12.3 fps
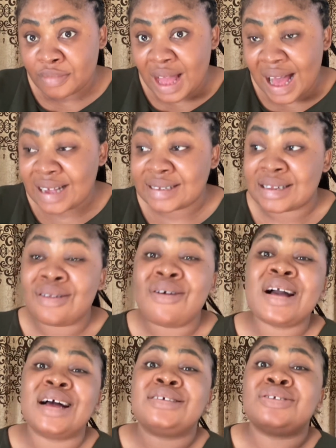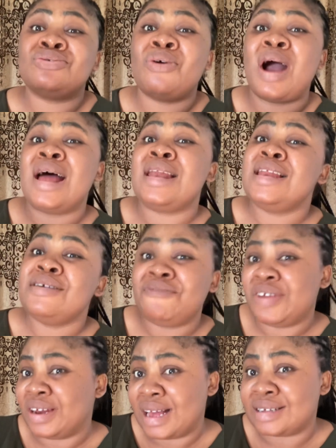As long as you are
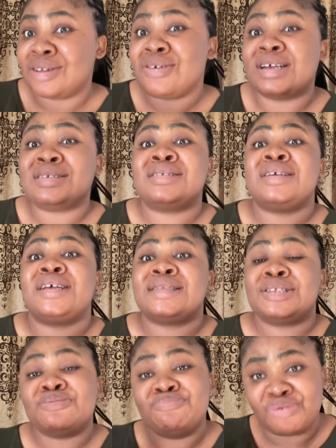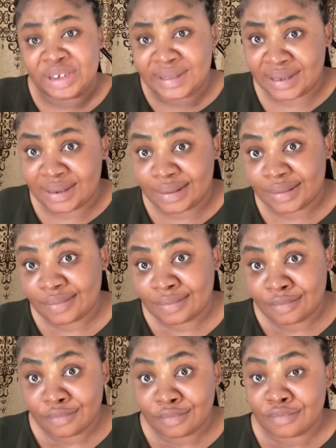living, as long as you are still breathing,
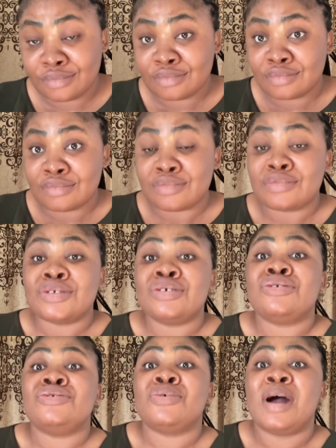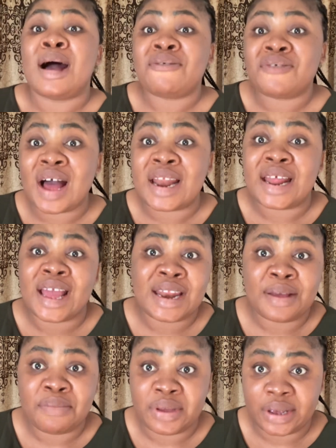you have an
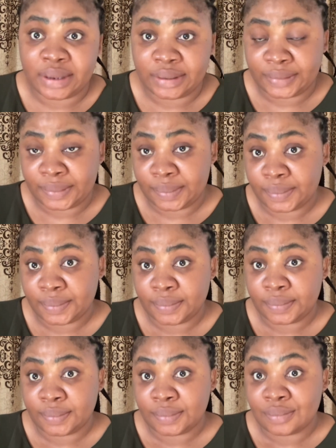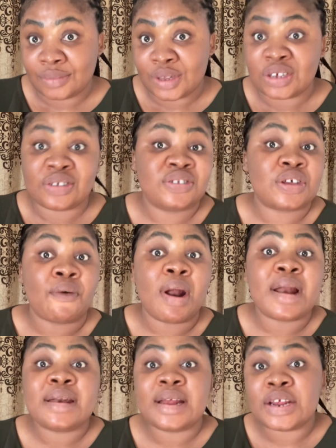enemy
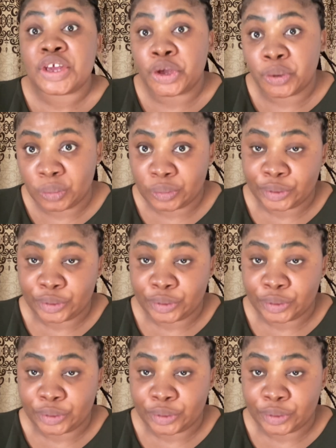surrounding you.